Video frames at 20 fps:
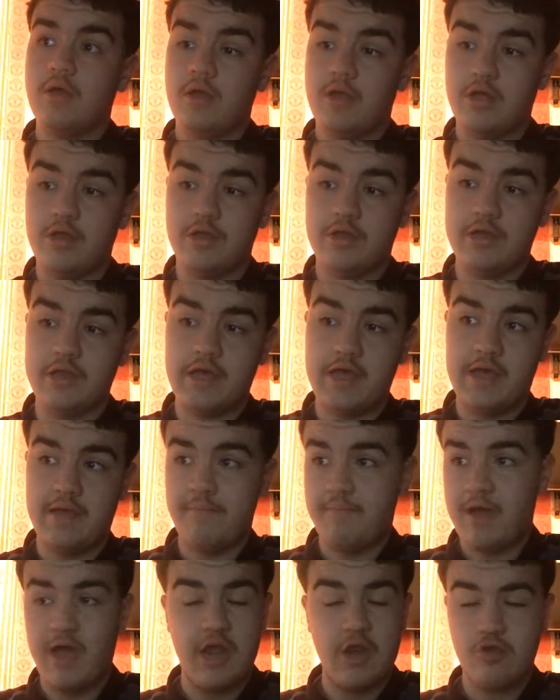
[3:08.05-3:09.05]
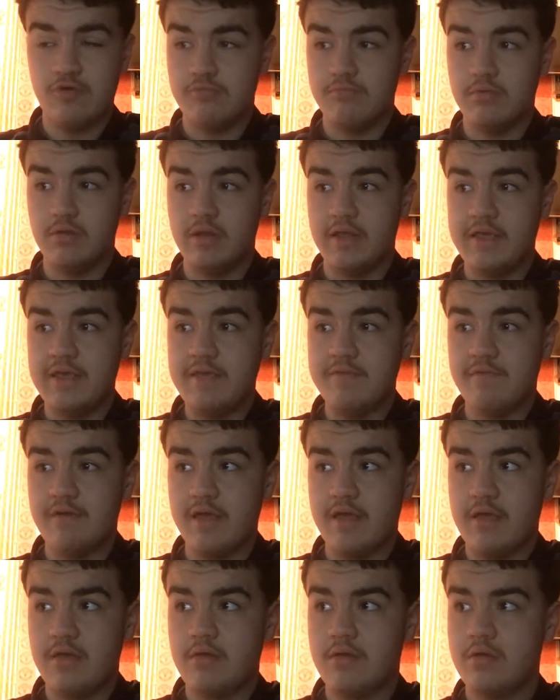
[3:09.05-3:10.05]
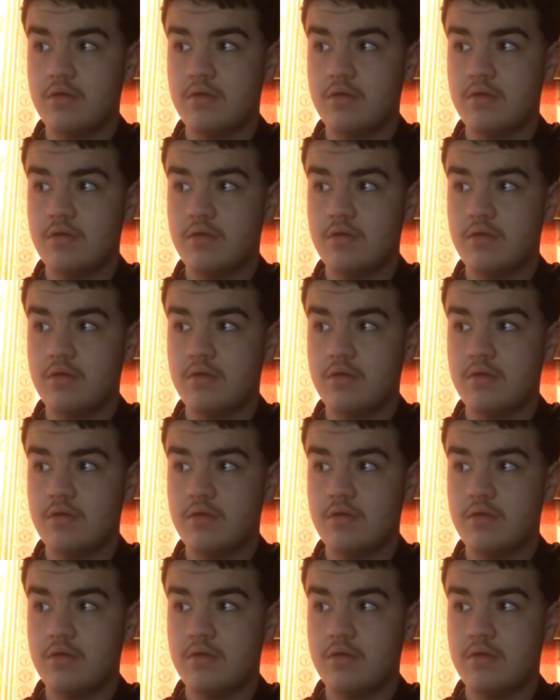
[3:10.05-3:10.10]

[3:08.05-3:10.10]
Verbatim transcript: And um, I couldn't believe it.